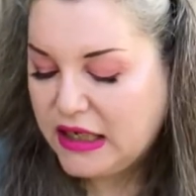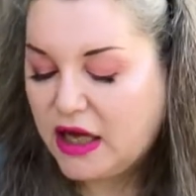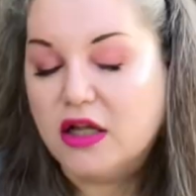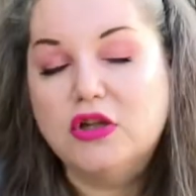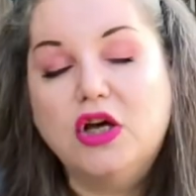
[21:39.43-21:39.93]

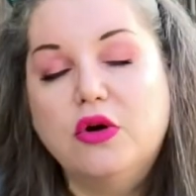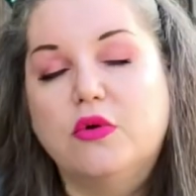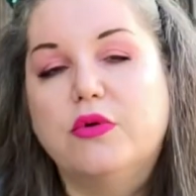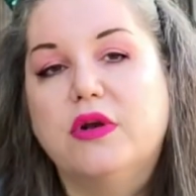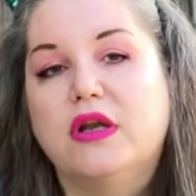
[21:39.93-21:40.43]

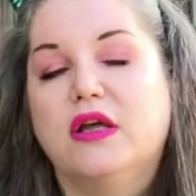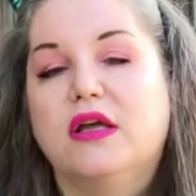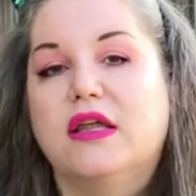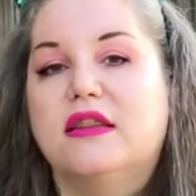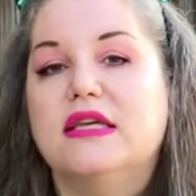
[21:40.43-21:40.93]
alone,
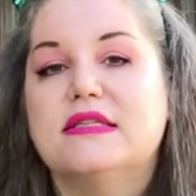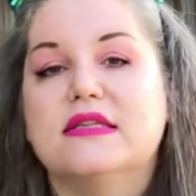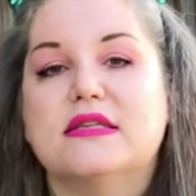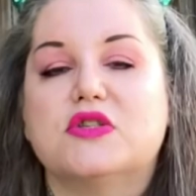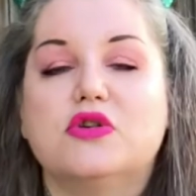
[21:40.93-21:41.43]
this
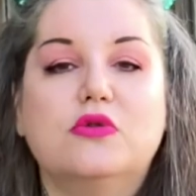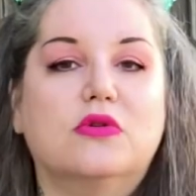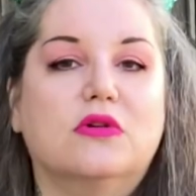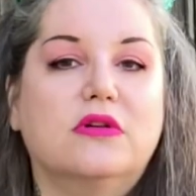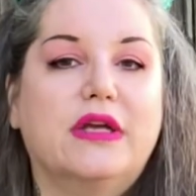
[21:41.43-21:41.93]
is a
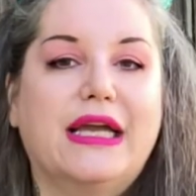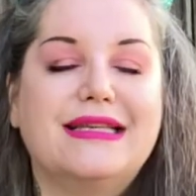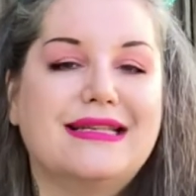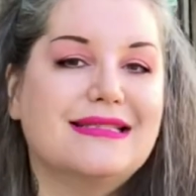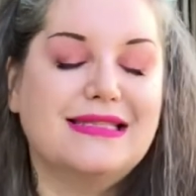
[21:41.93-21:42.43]
tool, it
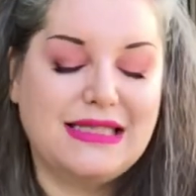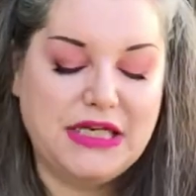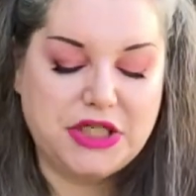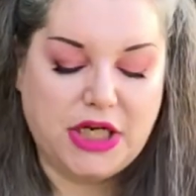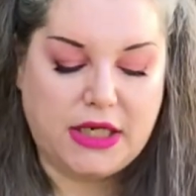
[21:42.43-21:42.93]
doesn't
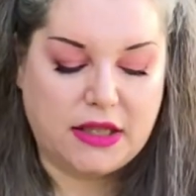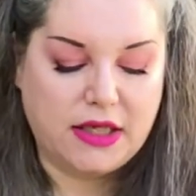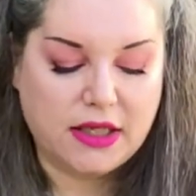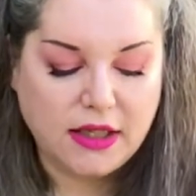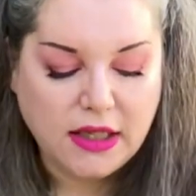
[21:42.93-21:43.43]
teach anything.
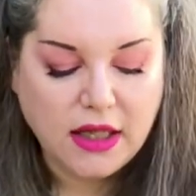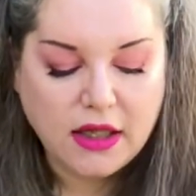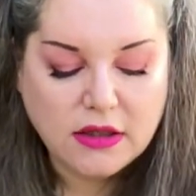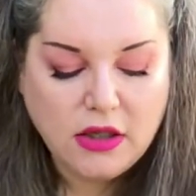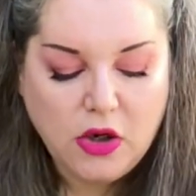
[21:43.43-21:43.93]

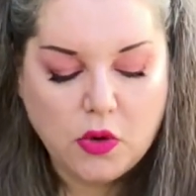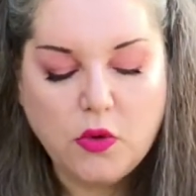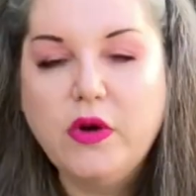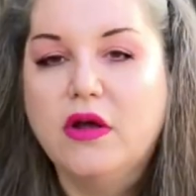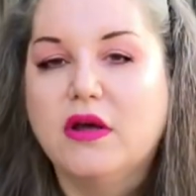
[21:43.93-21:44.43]

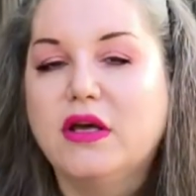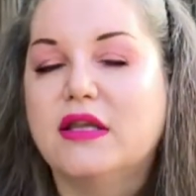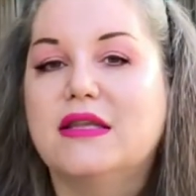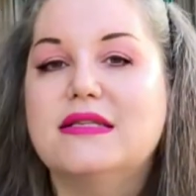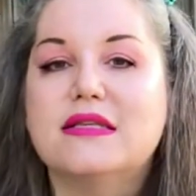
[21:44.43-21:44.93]
Alone,
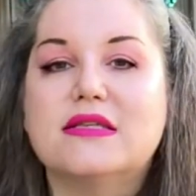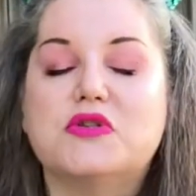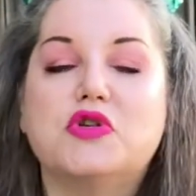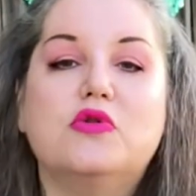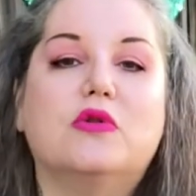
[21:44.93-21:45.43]
this is a
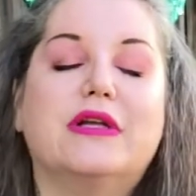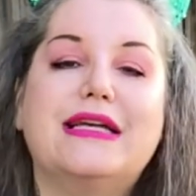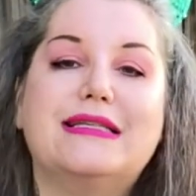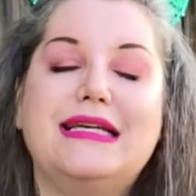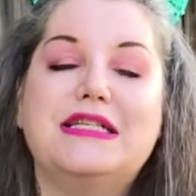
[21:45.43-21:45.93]
tool,
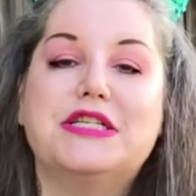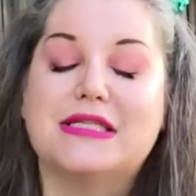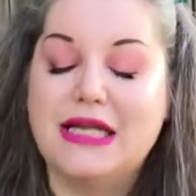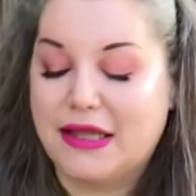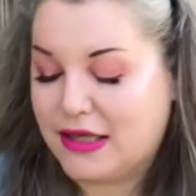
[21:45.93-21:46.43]
it teaches
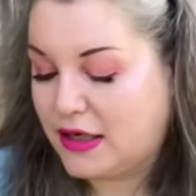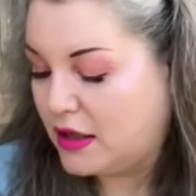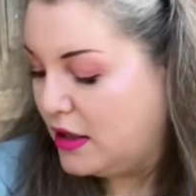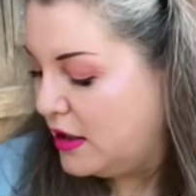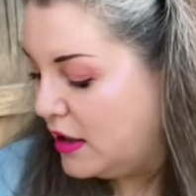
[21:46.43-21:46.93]
nothing.
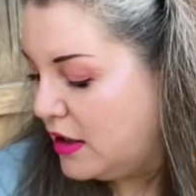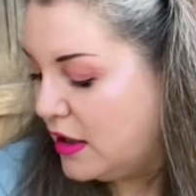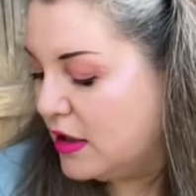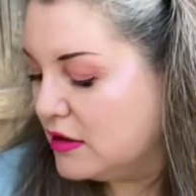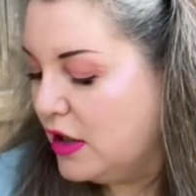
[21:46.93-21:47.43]

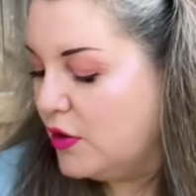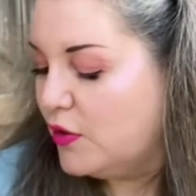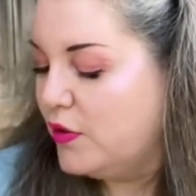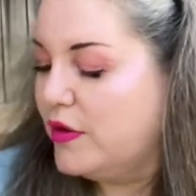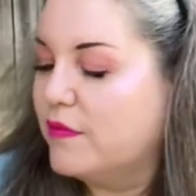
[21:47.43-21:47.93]

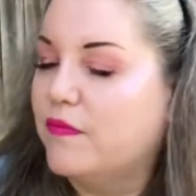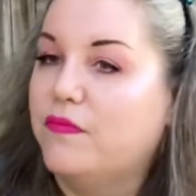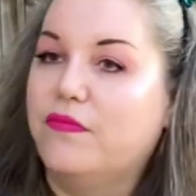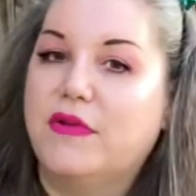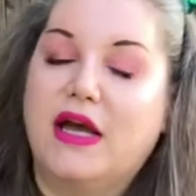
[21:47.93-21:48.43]
Alone,
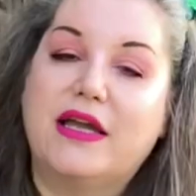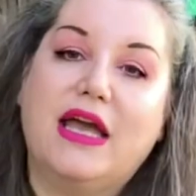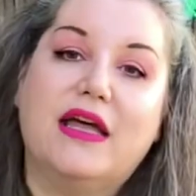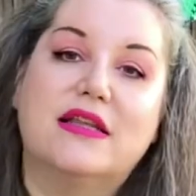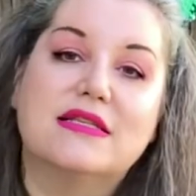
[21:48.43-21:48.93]

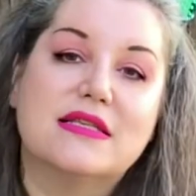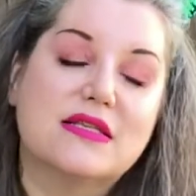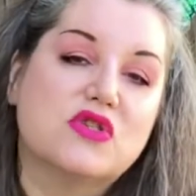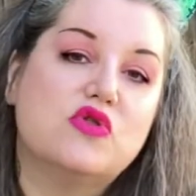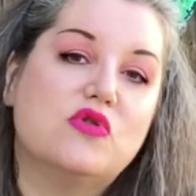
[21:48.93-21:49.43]
again, this is a
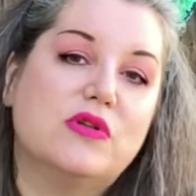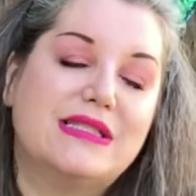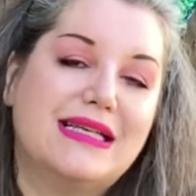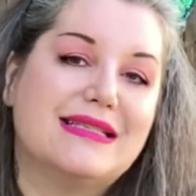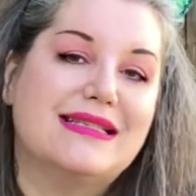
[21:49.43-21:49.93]
tool, it
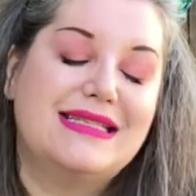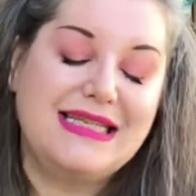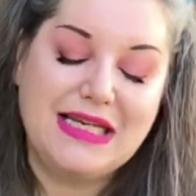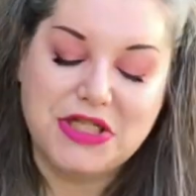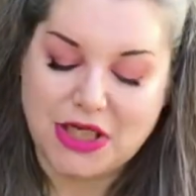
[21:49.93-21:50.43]
doesn't
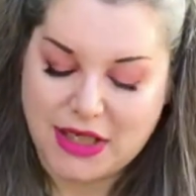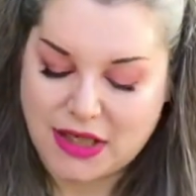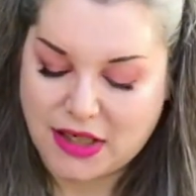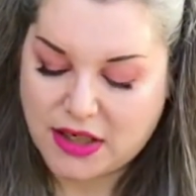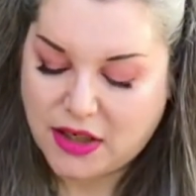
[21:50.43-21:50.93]
teach anything